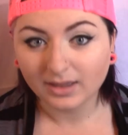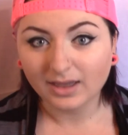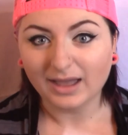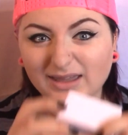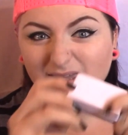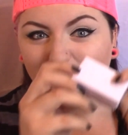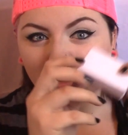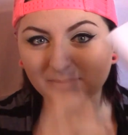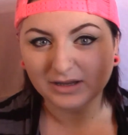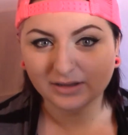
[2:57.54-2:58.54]
I keep
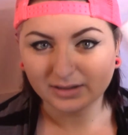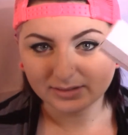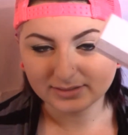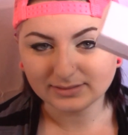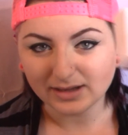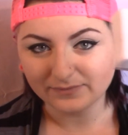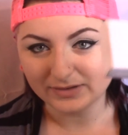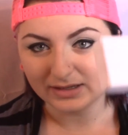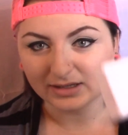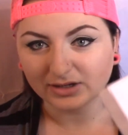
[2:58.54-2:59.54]
all my stuff in
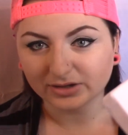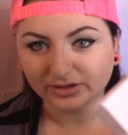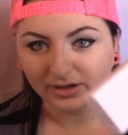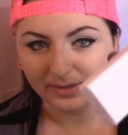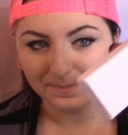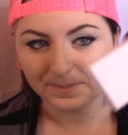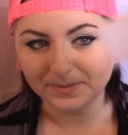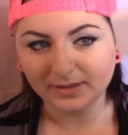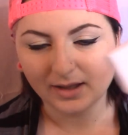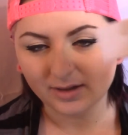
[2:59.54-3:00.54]
here
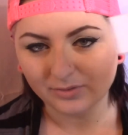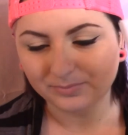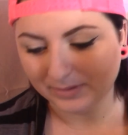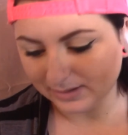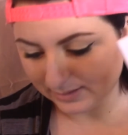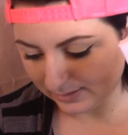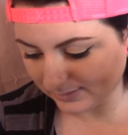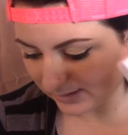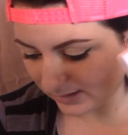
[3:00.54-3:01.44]
now because I